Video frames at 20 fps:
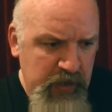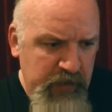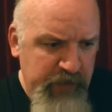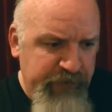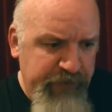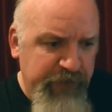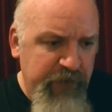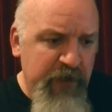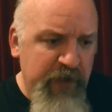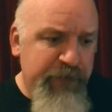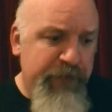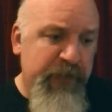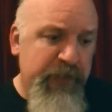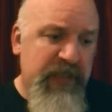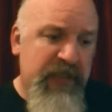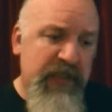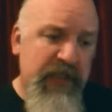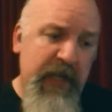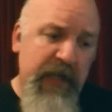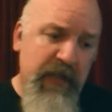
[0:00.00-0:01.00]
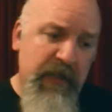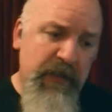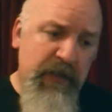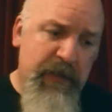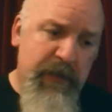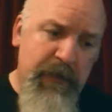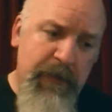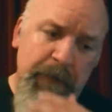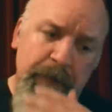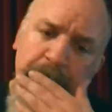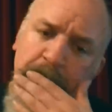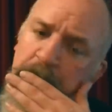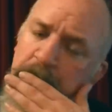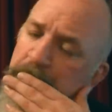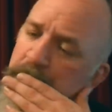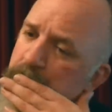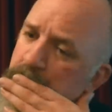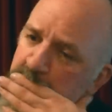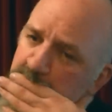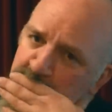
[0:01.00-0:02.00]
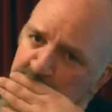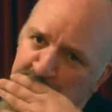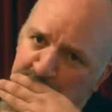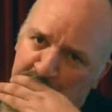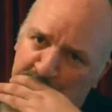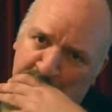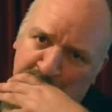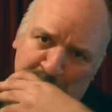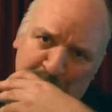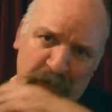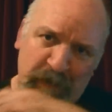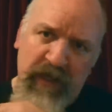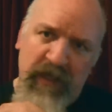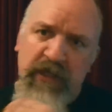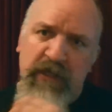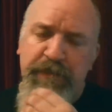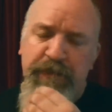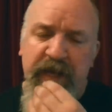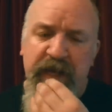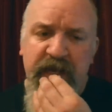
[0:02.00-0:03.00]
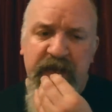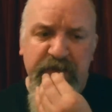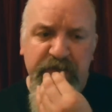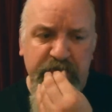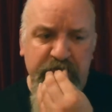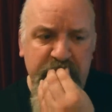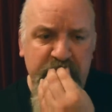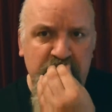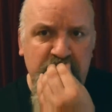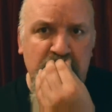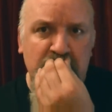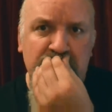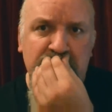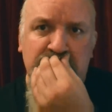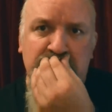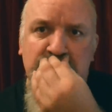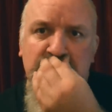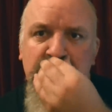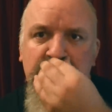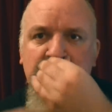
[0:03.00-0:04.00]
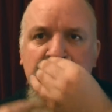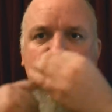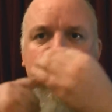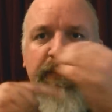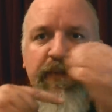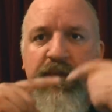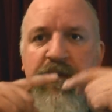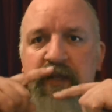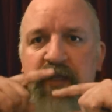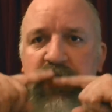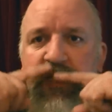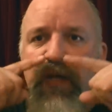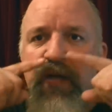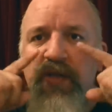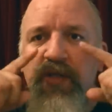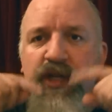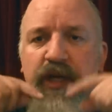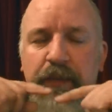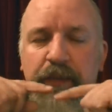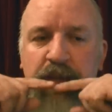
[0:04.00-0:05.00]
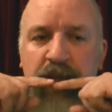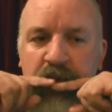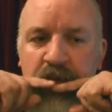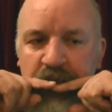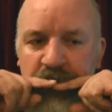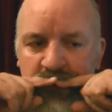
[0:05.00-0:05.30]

It's 5%, spitting everywhere, I've got to shave my moustache up.